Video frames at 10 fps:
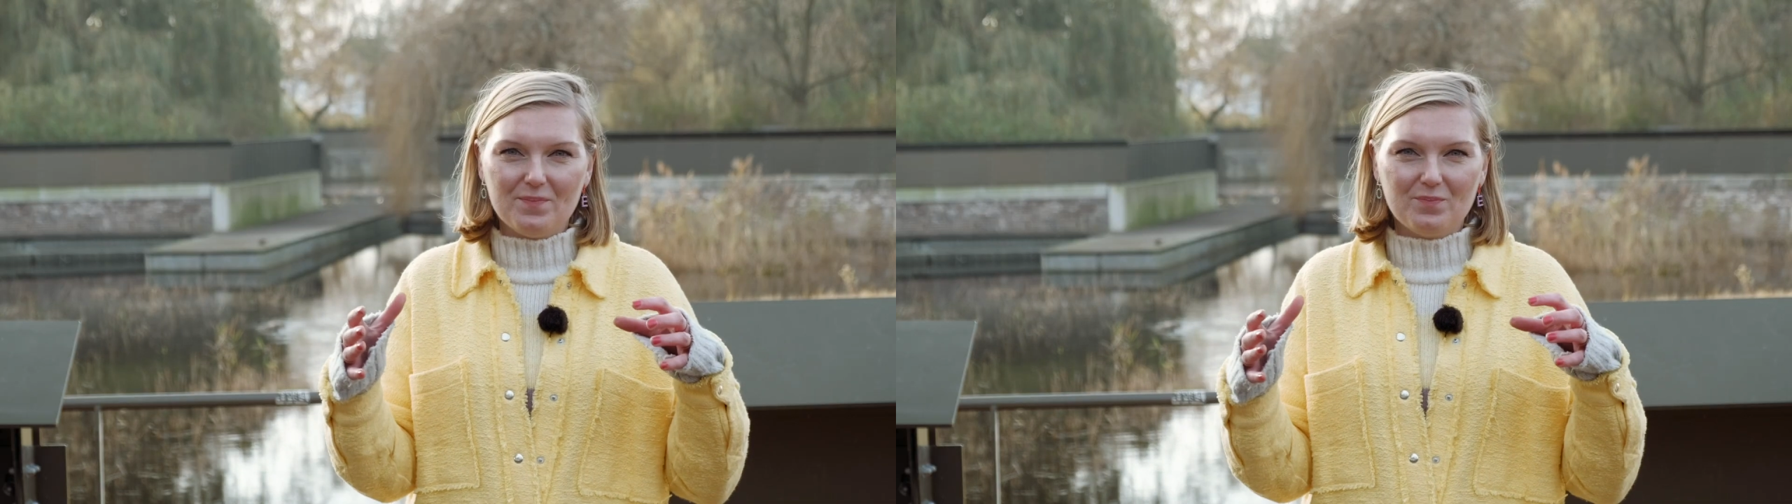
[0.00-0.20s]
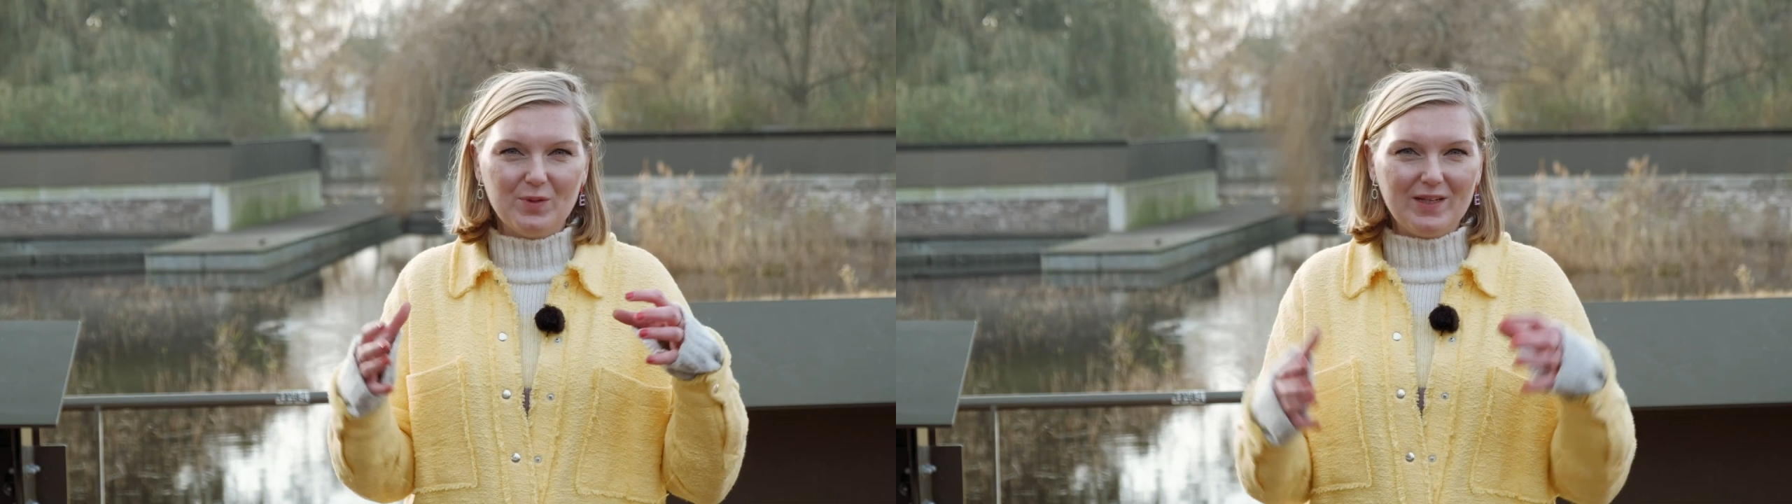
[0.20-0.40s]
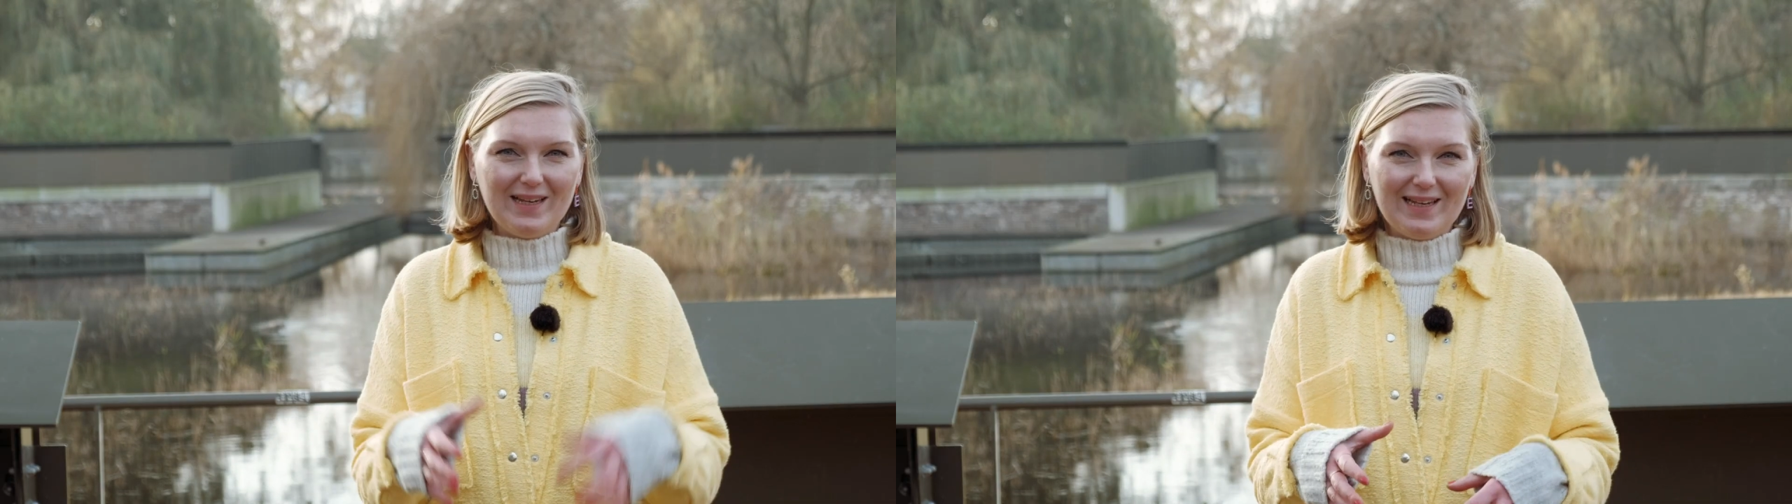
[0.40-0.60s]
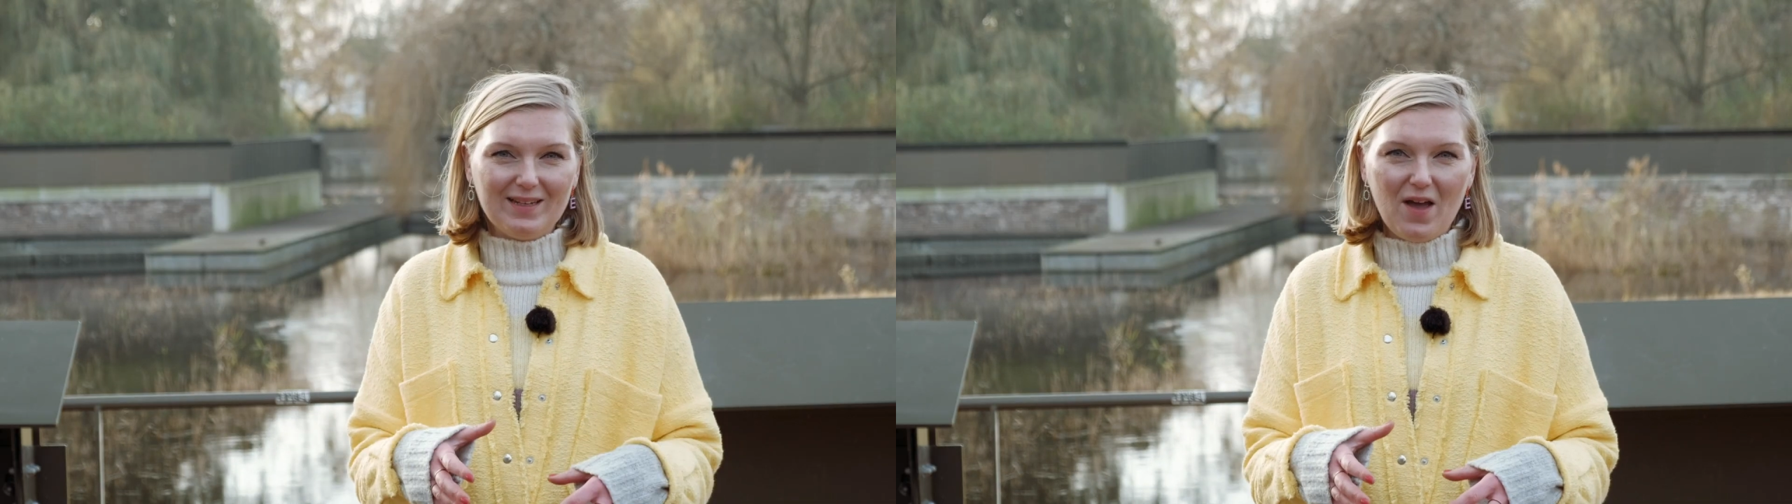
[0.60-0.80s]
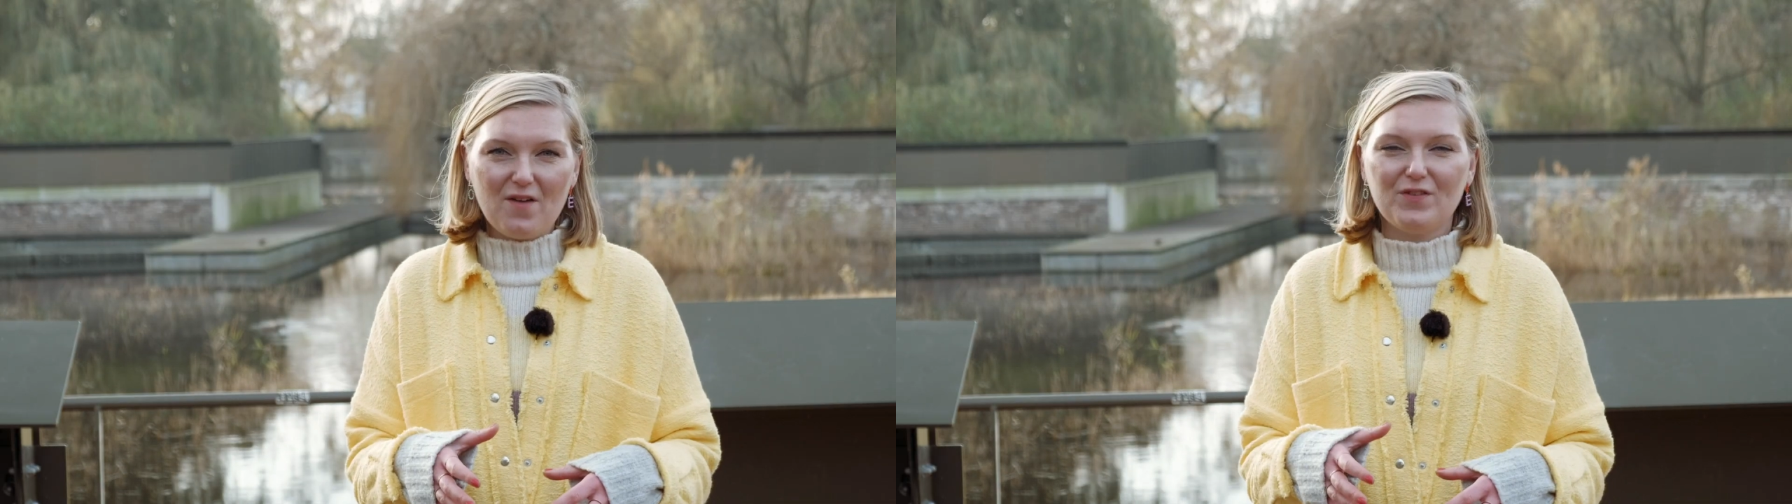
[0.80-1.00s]
put in a
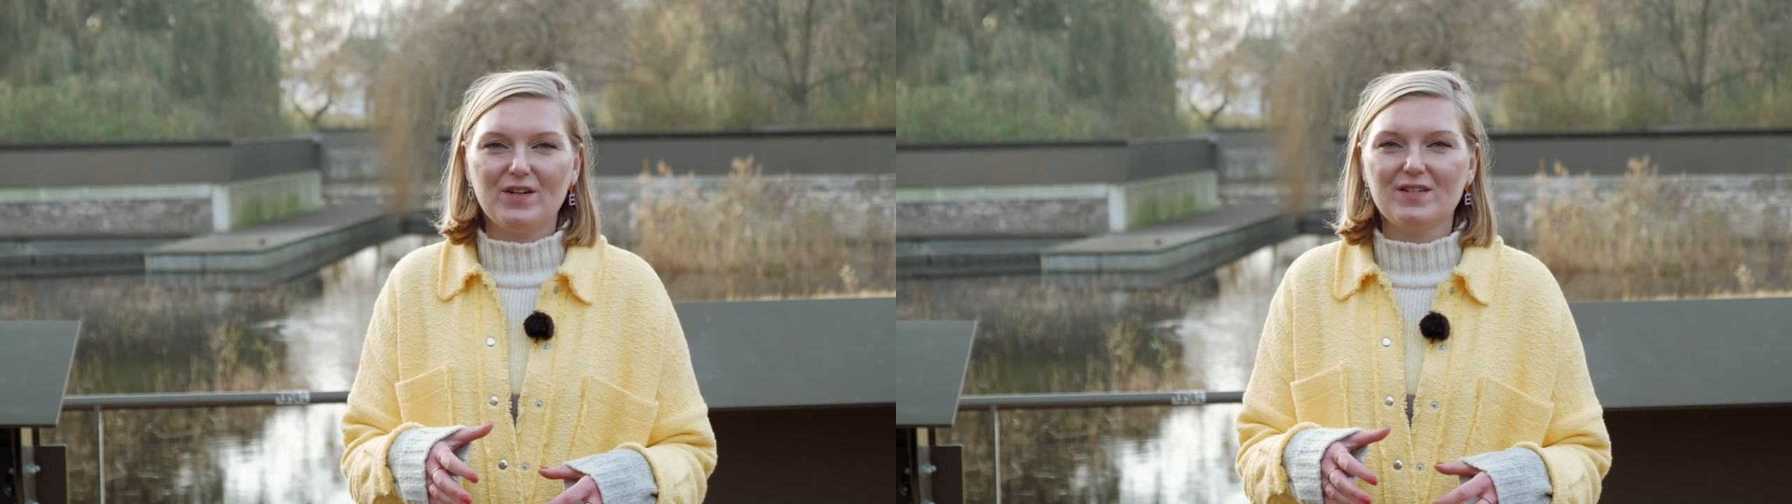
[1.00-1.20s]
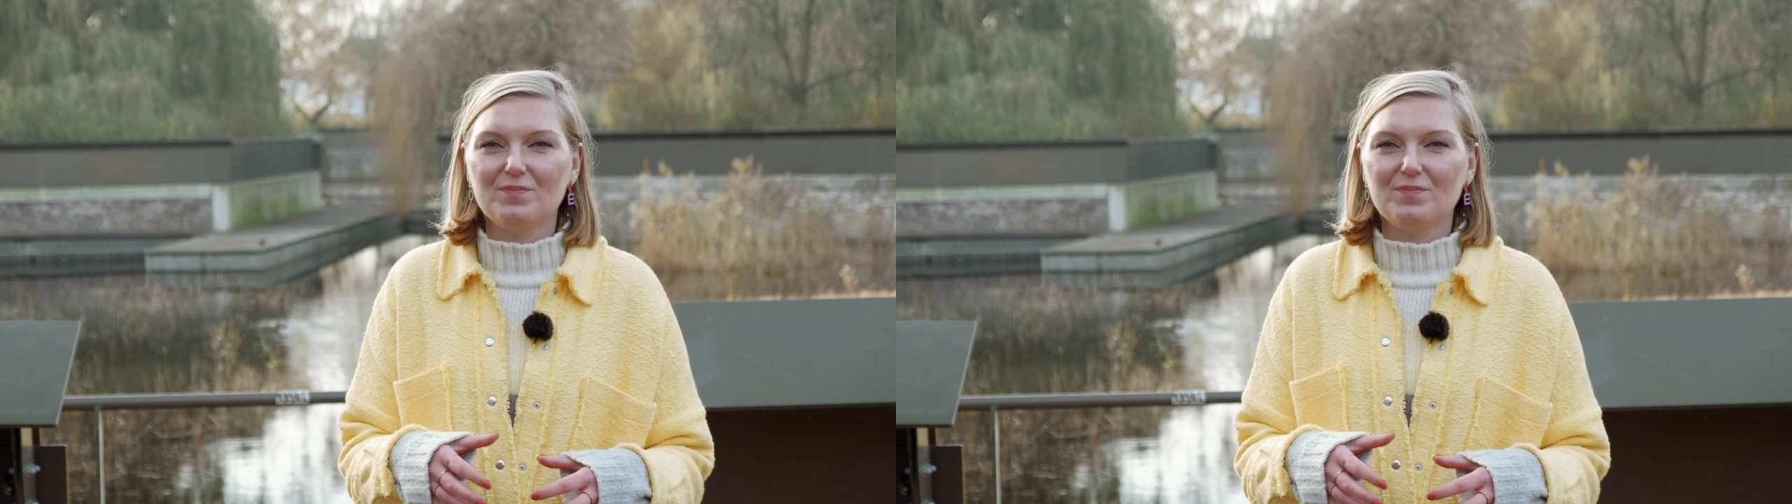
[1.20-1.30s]
little effort,